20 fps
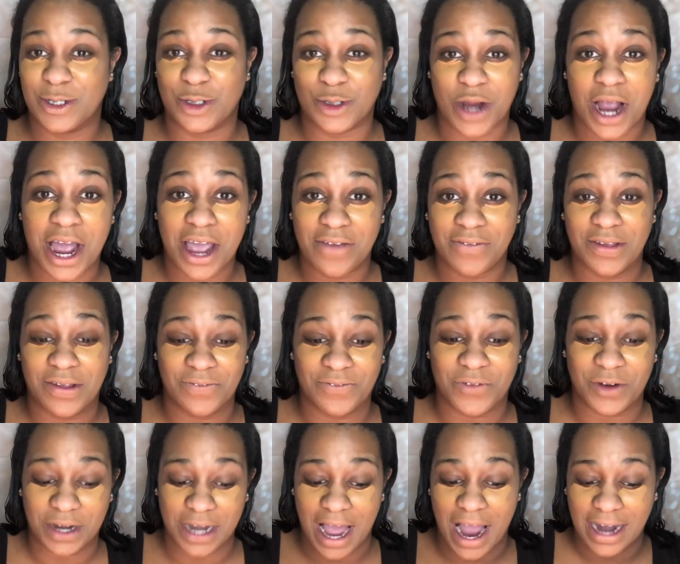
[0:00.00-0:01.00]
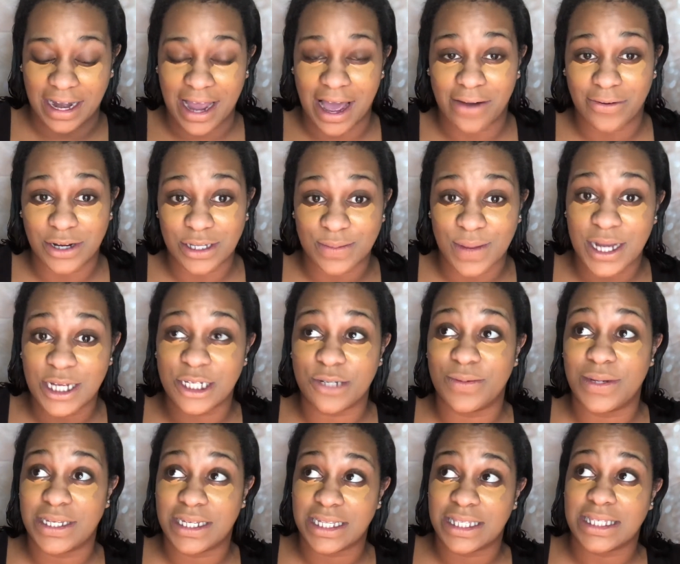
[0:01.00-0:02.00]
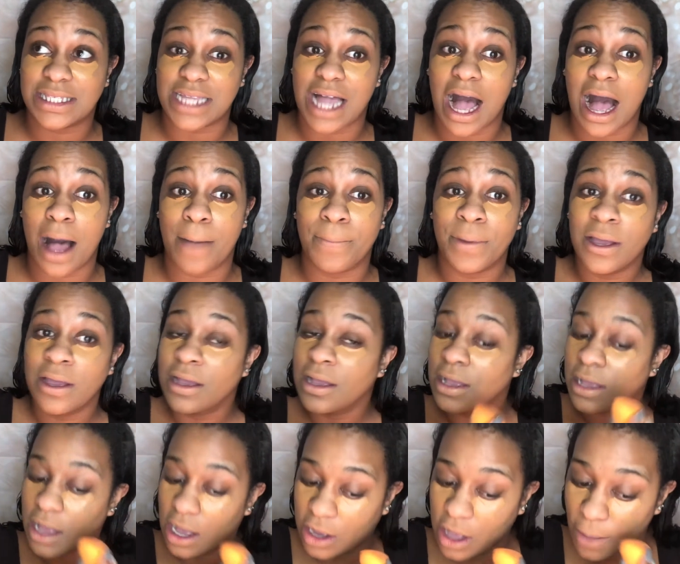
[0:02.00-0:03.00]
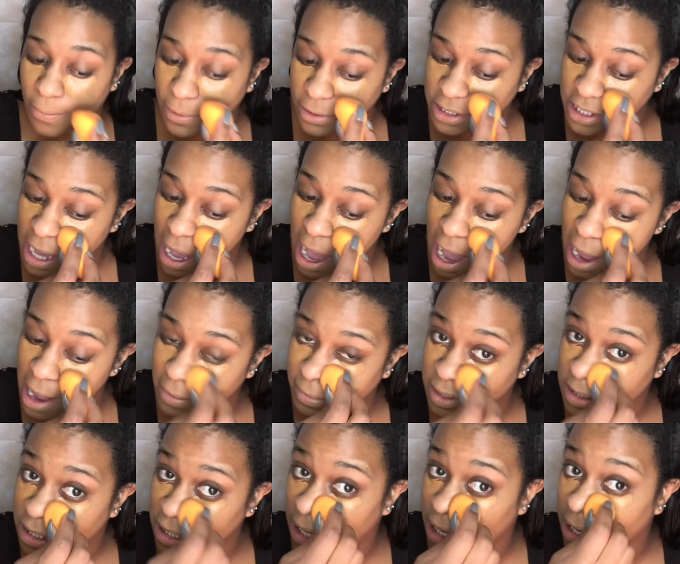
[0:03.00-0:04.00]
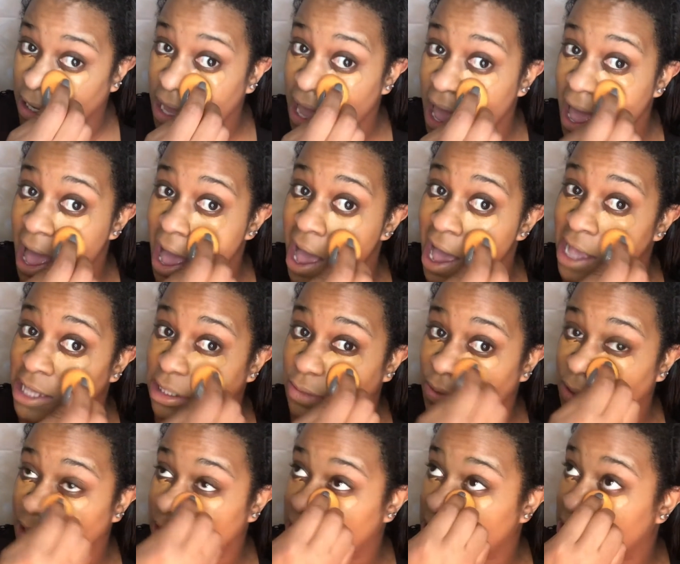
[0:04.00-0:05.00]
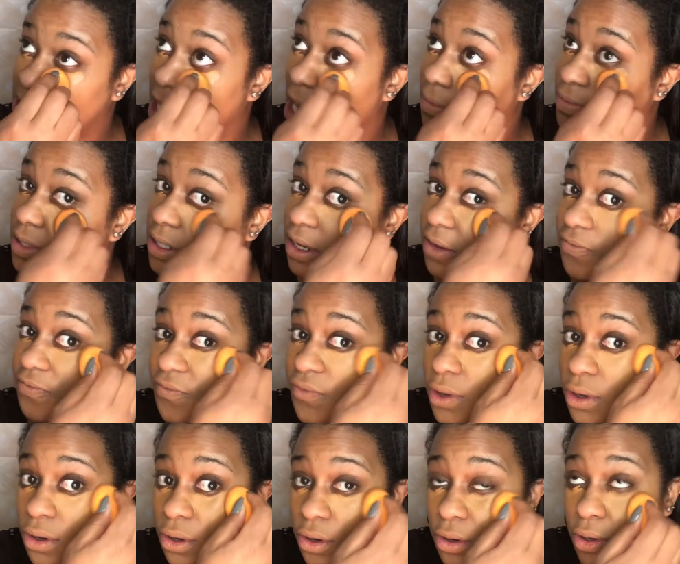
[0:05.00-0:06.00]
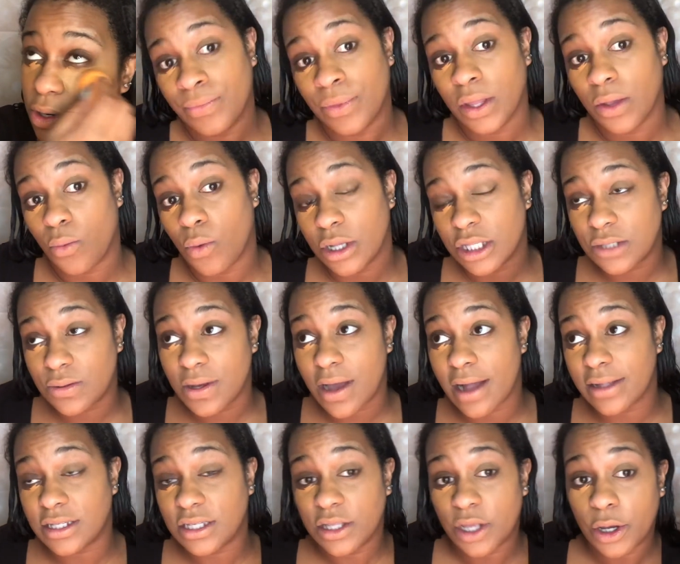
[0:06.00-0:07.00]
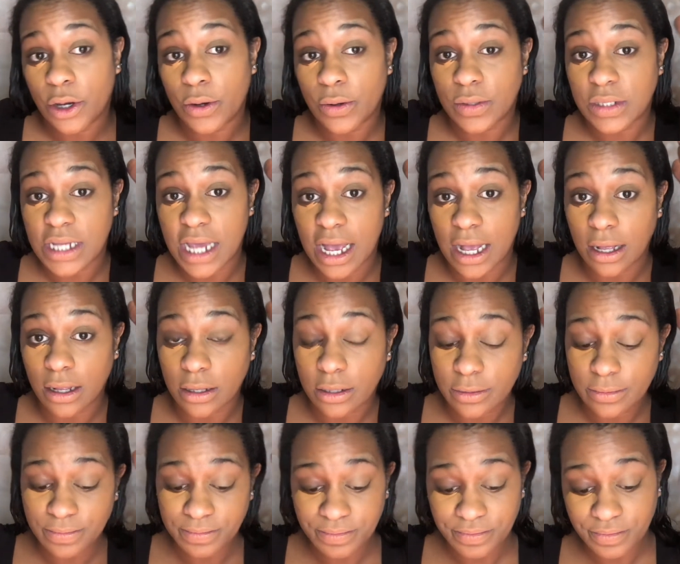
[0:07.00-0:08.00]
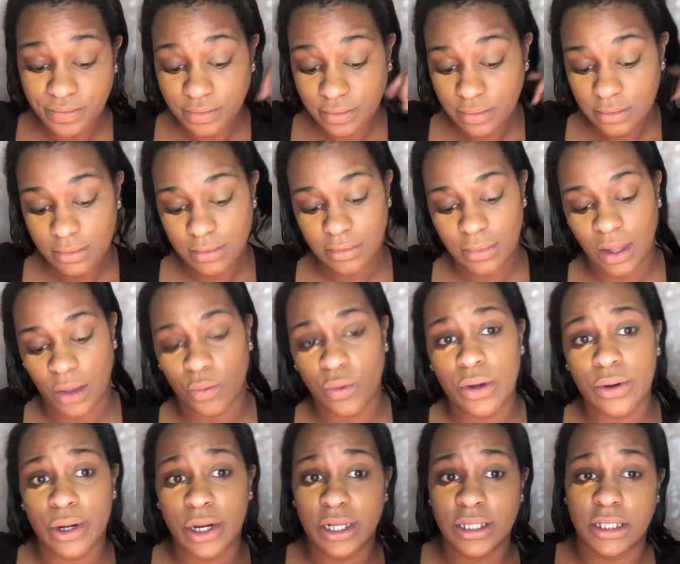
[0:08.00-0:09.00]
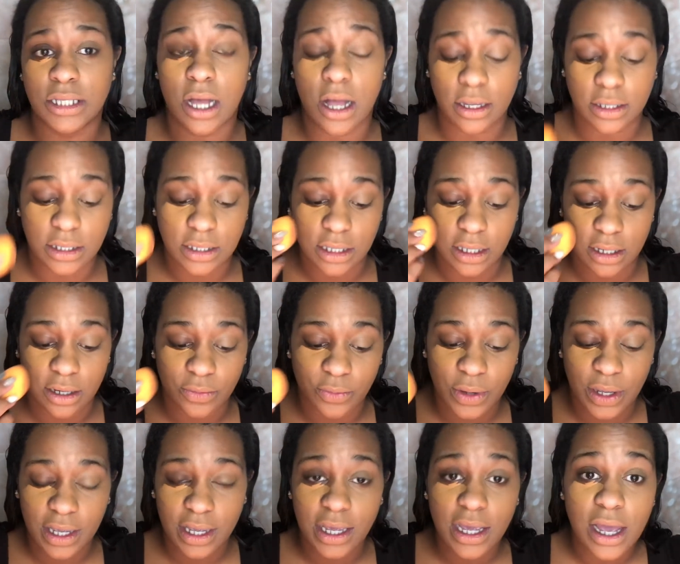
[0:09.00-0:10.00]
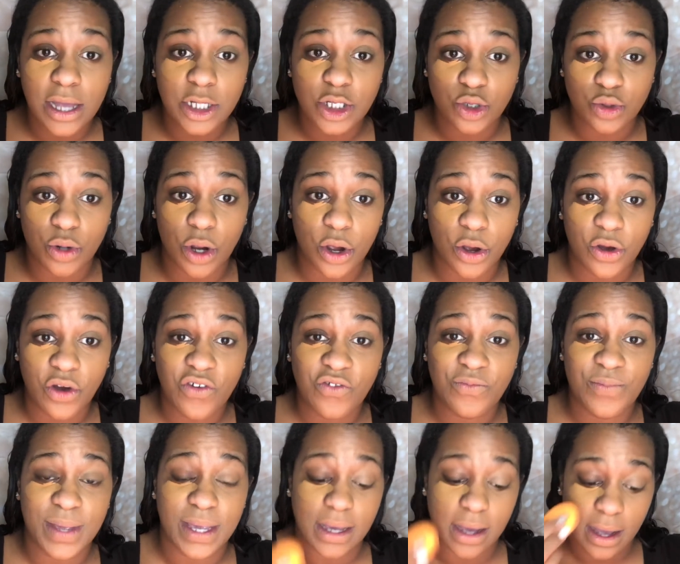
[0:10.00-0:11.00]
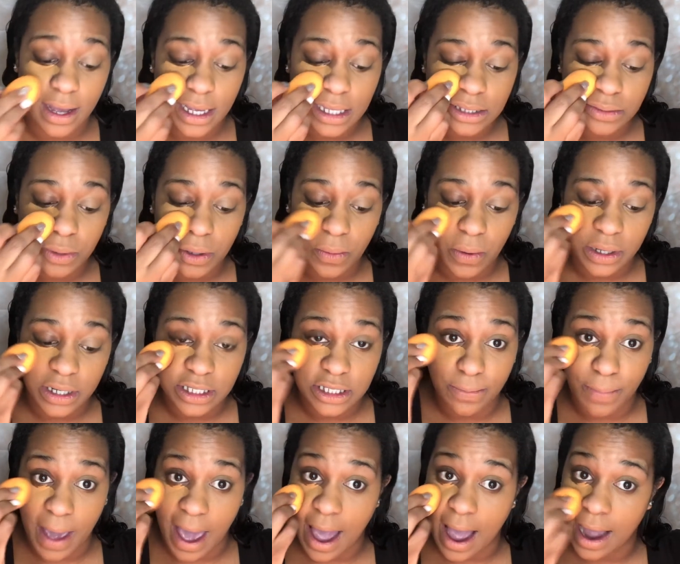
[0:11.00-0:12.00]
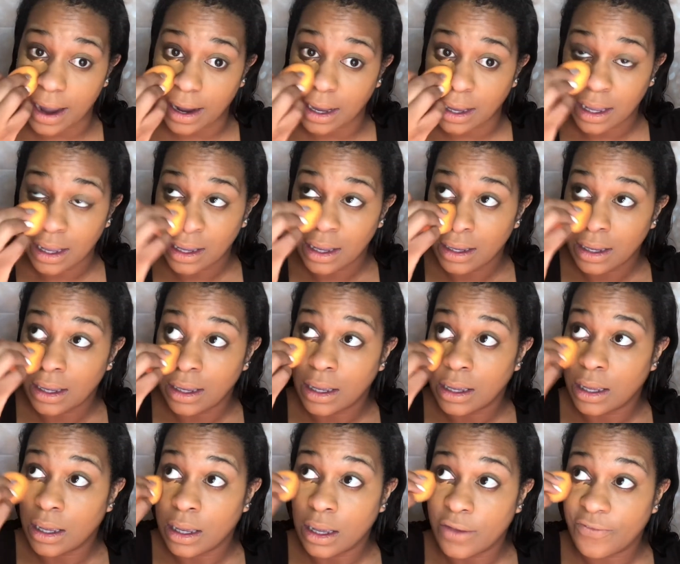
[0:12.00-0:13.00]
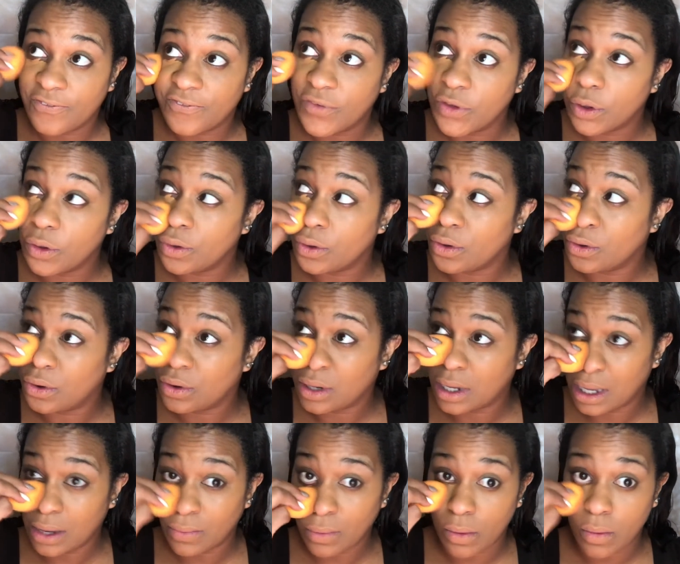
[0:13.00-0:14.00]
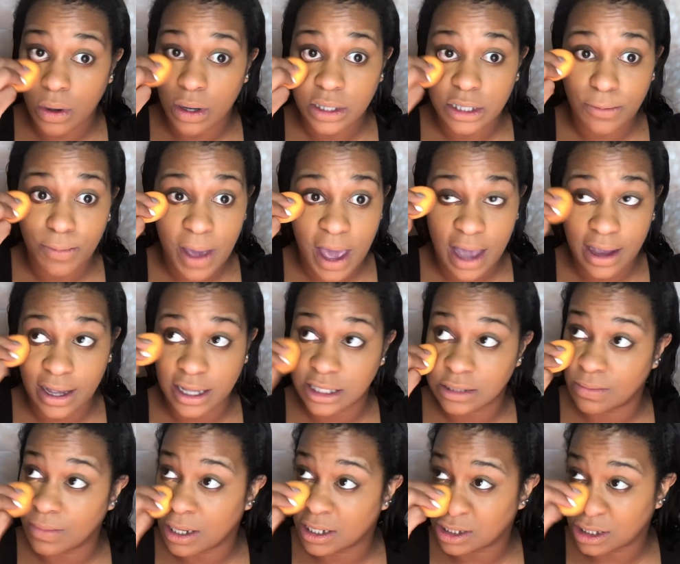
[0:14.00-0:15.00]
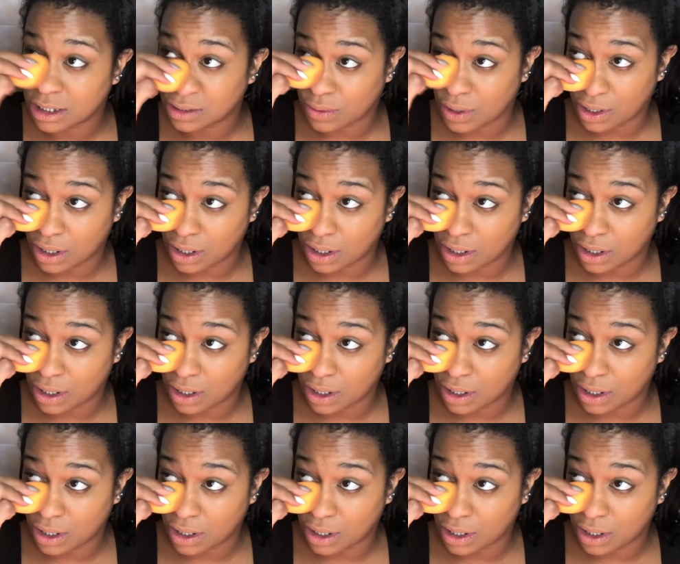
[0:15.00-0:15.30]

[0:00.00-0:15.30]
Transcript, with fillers: driving for nine hours mind you we did stop a couple times to get gas we did stop to get food once we got to the hotel we were exhausted we drove because we wanted to pack food and we wanted to pack as much as we